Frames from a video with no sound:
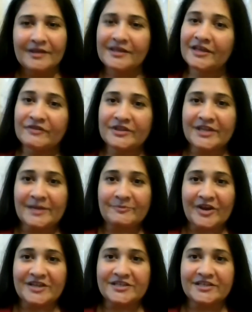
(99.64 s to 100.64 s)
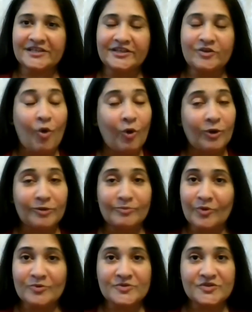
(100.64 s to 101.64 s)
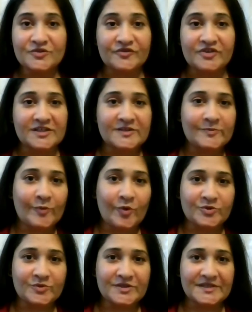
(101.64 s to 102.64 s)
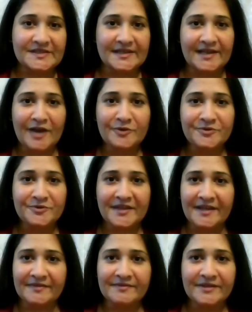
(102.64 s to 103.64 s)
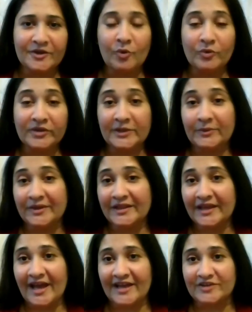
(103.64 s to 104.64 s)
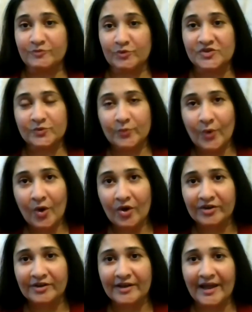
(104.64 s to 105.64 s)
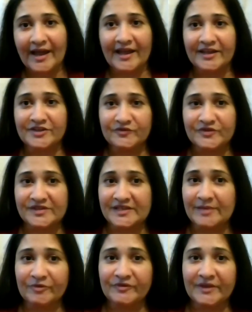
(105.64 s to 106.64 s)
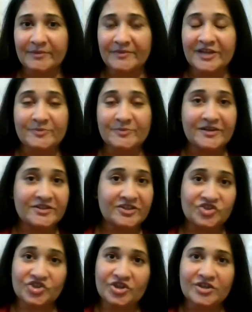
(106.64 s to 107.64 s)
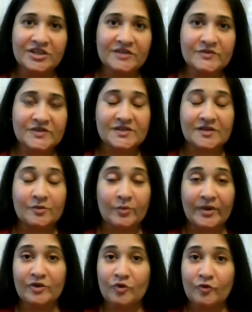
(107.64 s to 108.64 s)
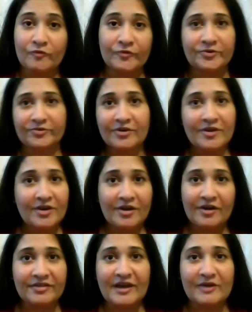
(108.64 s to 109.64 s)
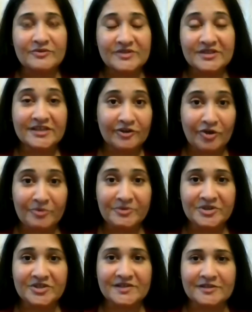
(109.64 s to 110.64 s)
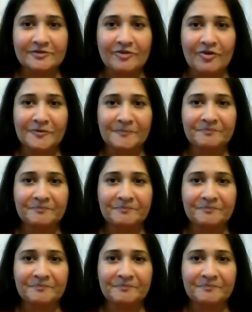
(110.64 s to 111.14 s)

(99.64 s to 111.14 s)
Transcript: Given that practically all modes of transport were disallowed then, the only way they had was to walk. And for some of them, that meant the journey was well over 1,000 kilometers long.